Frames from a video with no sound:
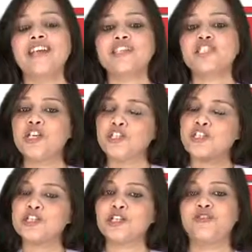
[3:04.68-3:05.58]

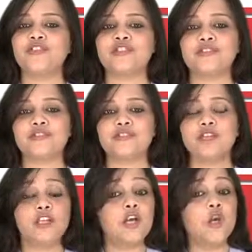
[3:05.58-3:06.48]
Attestation Services,
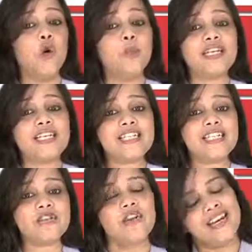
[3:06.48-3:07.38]
the global
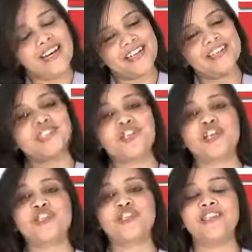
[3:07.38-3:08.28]
leader in
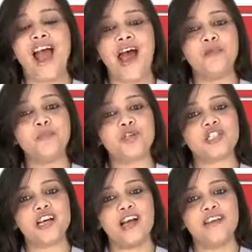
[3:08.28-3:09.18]
attestation and
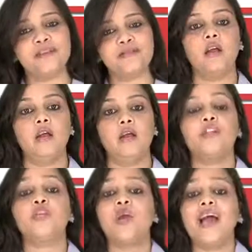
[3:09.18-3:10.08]
apostille,
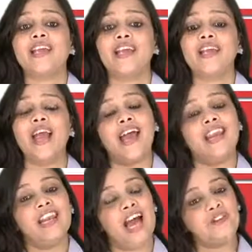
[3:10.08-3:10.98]
tracking
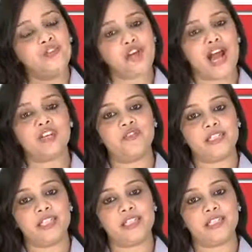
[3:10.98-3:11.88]
and live chat
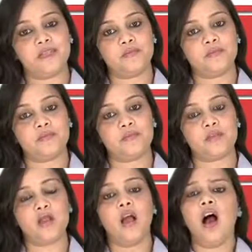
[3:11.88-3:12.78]
facility.
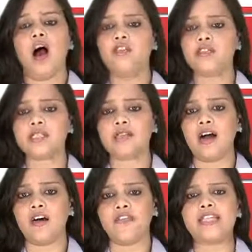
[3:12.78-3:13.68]
Our
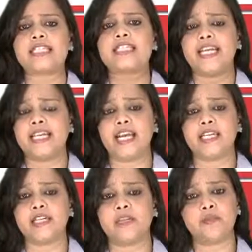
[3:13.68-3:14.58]
staff is
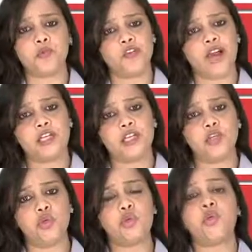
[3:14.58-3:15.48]
dedicated in providing
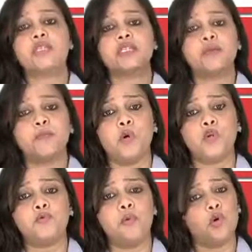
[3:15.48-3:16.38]
you
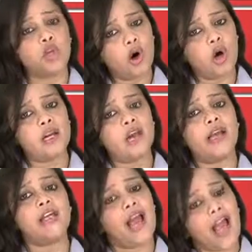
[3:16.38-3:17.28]
support both
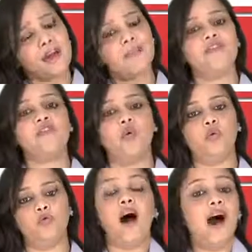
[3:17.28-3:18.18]
online and by phone.
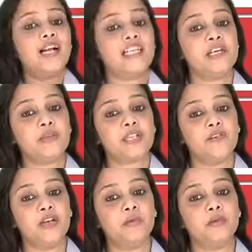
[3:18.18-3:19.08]
Our team is
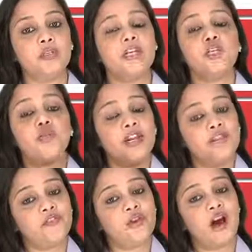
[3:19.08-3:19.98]
available
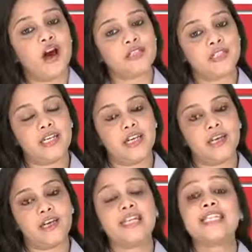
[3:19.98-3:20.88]
24 hours a
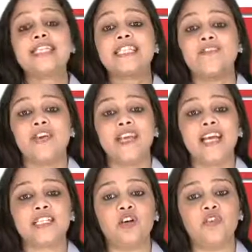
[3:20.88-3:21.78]
day, 7
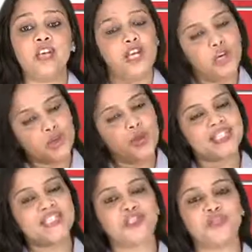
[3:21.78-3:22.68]
days a week to
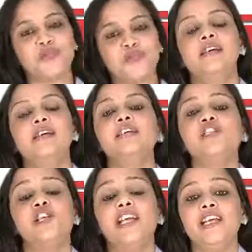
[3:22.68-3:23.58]
assist you.
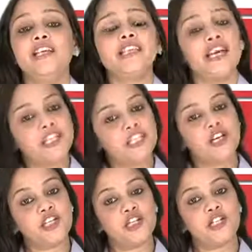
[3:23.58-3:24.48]
Genius
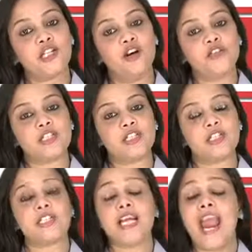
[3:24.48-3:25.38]
Attestation
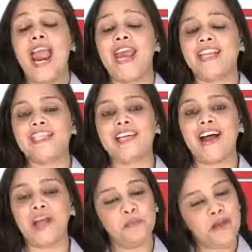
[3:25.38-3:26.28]
Services
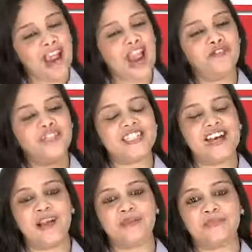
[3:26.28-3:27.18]
anytime, every time.